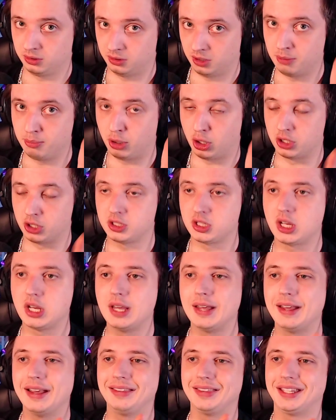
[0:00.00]
important,
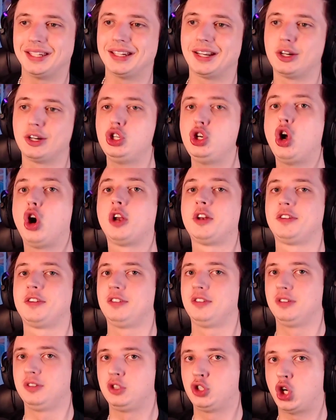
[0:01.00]
that are
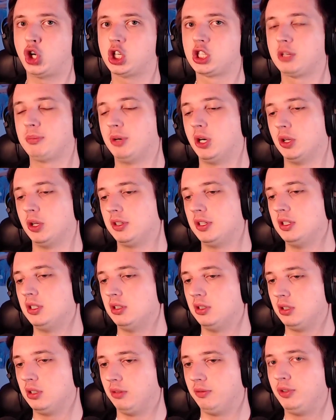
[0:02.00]
not talked about
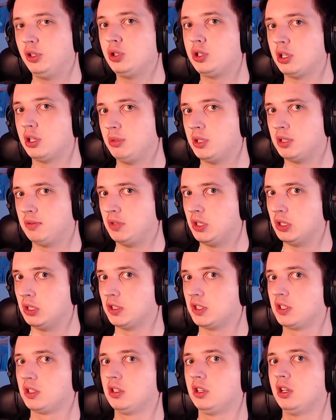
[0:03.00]
in future music
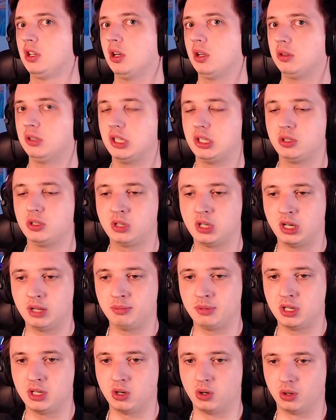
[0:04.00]
videos, then you can let
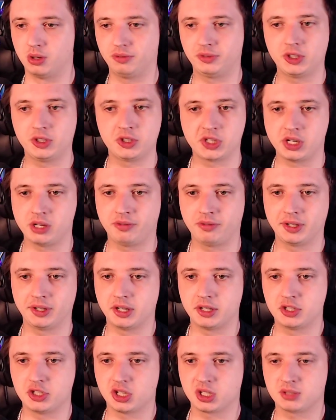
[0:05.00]
me know. If there's anything
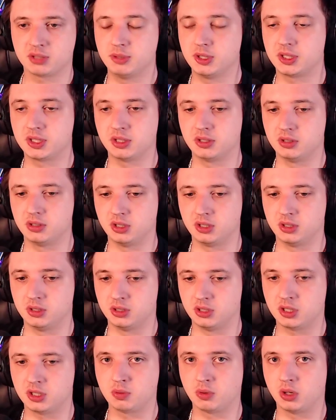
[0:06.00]
I just missed in
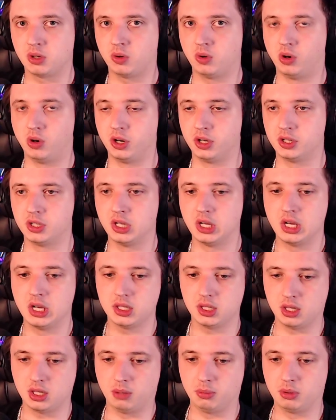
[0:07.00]
this one or in
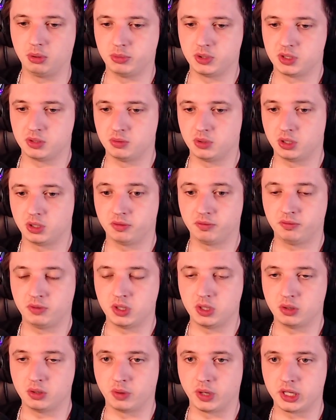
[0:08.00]
normal music
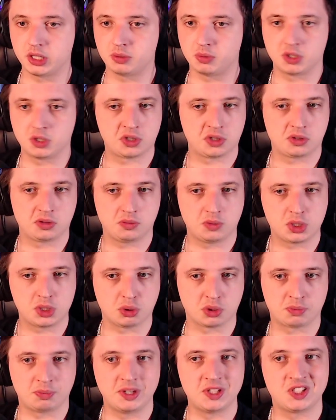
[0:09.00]
video, right, which
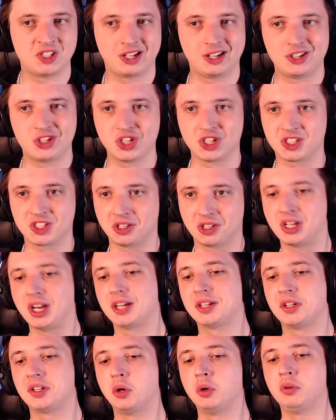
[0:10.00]
was basically just a
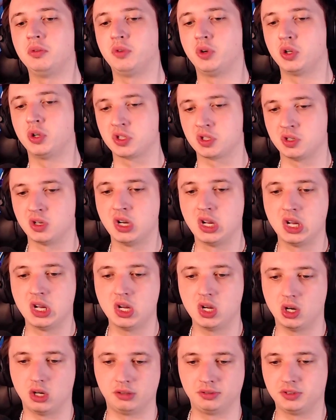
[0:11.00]
cut down version
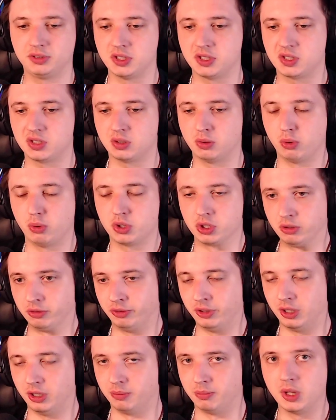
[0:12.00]
of this original
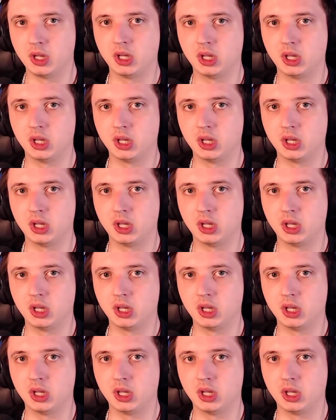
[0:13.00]
film.